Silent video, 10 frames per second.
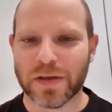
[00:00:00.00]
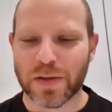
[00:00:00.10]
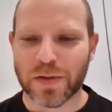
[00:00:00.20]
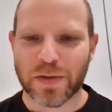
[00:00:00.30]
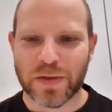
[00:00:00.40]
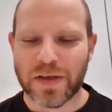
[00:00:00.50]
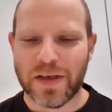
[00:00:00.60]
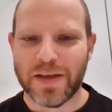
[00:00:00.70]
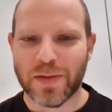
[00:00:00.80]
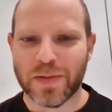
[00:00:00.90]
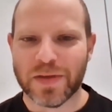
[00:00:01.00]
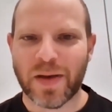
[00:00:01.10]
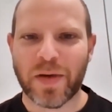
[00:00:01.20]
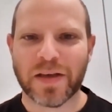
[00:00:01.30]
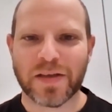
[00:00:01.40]
So in
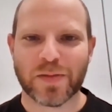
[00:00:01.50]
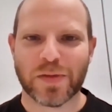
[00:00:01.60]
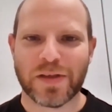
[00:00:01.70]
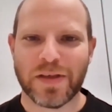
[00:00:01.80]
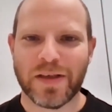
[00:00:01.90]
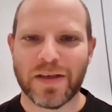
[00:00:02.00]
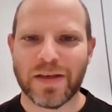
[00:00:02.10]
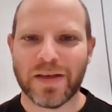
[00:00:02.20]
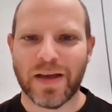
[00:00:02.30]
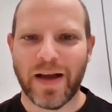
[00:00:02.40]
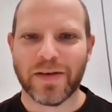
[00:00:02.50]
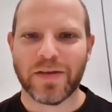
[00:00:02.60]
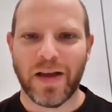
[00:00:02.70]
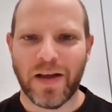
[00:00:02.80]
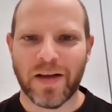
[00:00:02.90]
some cases we see
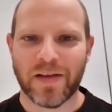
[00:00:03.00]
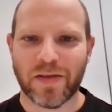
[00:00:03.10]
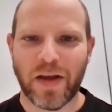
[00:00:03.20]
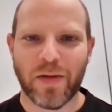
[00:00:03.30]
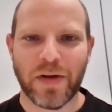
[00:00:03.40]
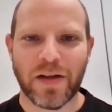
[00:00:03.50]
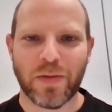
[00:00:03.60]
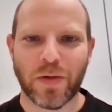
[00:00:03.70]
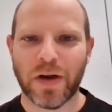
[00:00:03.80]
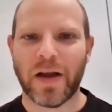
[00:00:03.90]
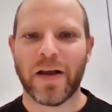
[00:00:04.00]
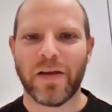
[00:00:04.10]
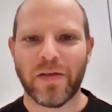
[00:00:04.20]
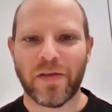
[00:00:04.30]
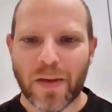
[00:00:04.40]
undertakings, okay, we need to
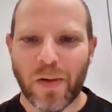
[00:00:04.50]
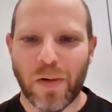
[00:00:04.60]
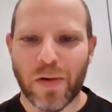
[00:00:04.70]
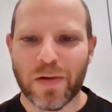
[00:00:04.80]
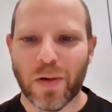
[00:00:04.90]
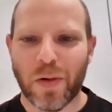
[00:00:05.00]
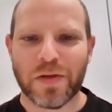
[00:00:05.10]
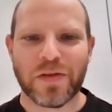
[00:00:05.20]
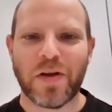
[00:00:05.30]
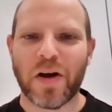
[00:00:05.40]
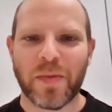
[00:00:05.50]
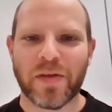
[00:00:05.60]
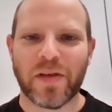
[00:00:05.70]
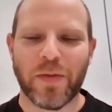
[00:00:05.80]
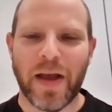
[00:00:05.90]
organize all these
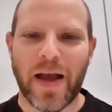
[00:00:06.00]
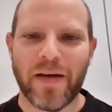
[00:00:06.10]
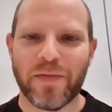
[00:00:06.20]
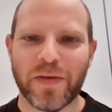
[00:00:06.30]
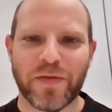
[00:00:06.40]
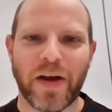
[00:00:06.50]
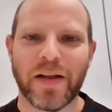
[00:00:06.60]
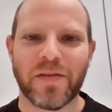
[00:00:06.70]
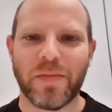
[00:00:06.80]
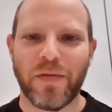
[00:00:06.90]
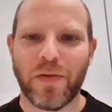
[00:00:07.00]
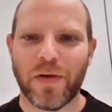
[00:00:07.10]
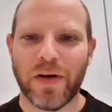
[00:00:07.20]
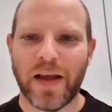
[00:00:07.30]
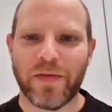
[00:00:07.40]
documents that we have. We've tried this
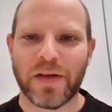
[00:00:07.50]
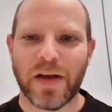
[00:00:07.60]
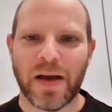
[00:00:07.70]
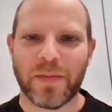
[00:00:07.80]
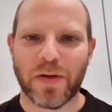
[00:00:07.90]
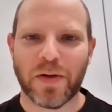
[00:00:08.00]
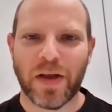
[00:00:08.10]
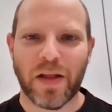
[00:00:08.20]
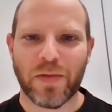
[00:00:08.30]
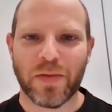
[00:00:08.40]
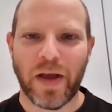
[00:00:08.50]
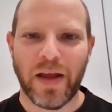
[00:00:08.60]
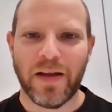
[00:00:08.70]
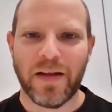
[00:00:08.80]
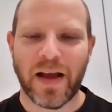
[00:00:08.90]
before and every time, you get through
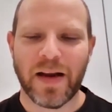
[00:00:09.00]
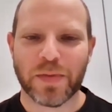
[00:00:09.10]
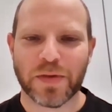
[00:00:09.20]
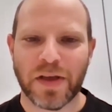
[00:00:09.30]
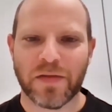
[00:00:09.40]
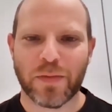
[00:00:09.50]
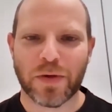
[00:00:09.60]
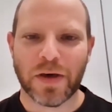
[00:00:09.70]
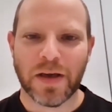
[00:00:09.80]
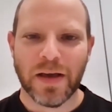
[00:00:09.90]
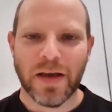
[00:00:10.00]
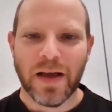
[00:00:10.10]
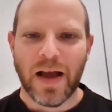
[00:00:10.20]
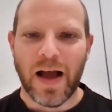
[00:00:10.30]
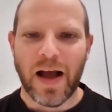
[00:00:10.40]
80, 90% of the work
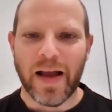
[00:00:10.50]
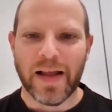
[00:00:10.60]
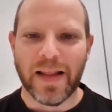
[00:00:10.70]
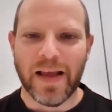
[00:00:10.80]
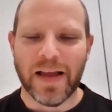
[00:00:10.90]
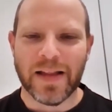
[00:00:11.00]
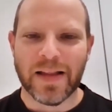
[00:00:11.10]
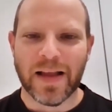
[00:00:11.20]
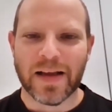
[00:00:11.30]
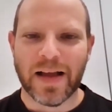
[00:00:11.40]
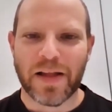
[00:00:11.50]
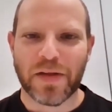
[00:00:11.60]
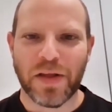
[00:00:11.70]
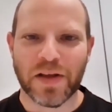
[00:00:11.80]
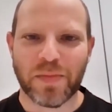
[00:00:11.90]
and then
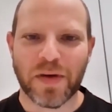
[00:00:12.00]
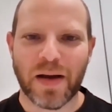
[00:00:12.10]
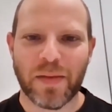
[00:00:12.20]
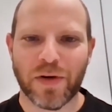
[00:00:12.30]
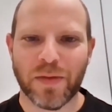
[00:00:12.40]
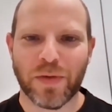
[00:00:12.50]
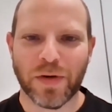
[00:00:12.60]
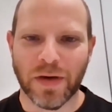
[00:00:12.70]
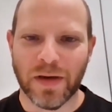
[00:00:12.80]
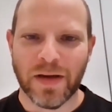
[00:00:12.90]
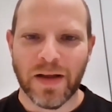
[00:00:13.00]
other things become more important.